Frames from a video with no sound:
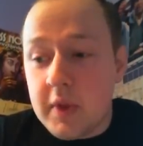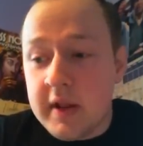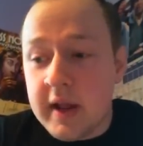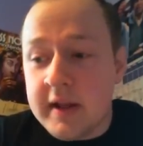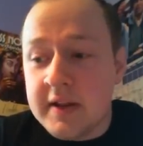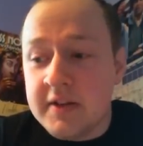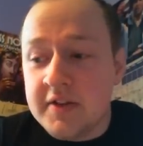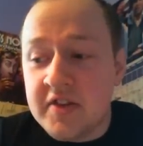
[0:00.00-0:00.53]

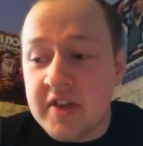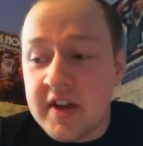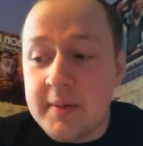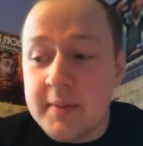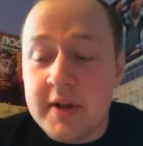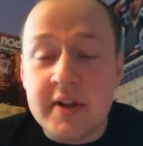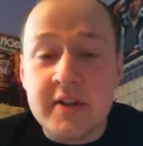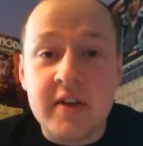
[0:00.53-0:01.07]
Then his
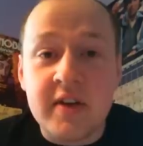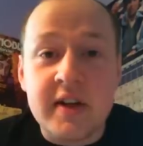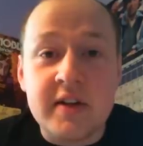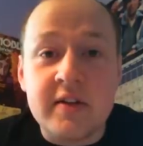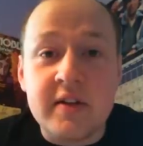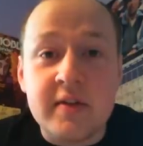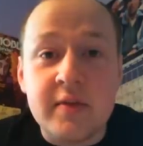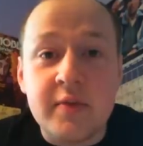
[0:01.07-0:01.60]
team, he
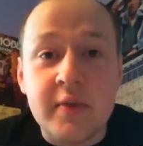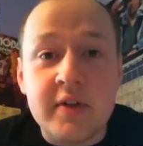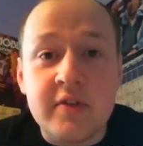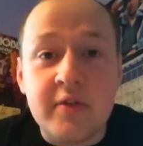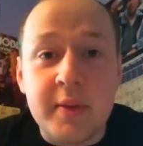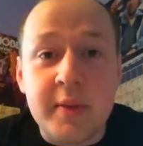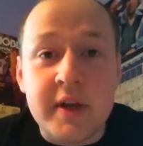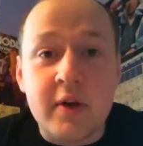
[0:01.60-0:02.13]
decided for
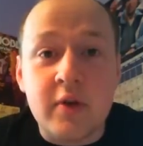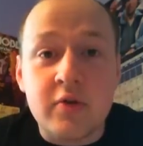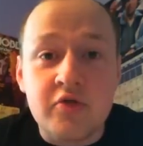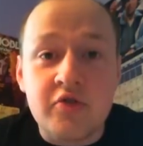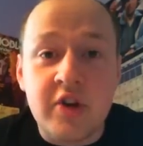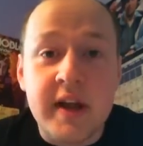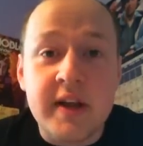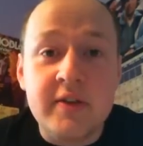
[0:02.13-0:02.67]
it to be
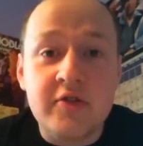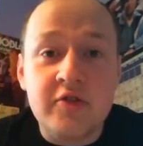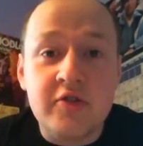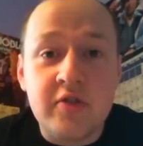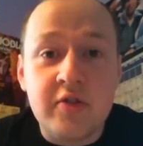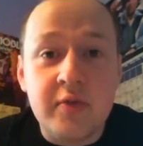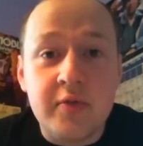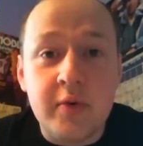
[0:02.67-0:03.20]

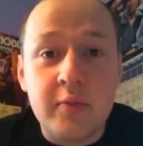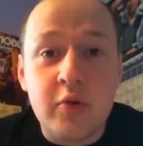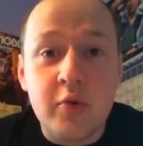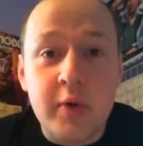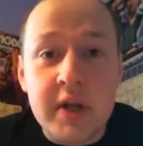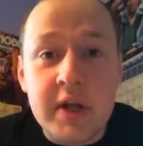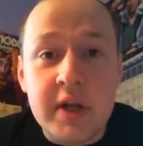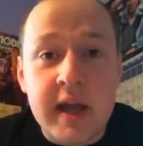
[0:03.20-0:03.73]
unchanged from
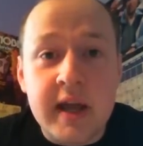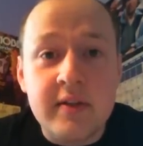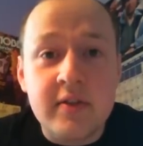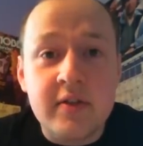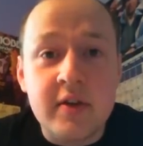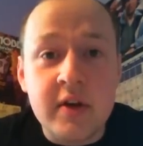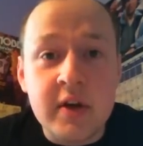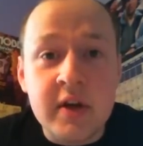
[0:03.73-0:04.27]
the
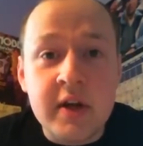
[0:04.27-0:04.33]
weekend,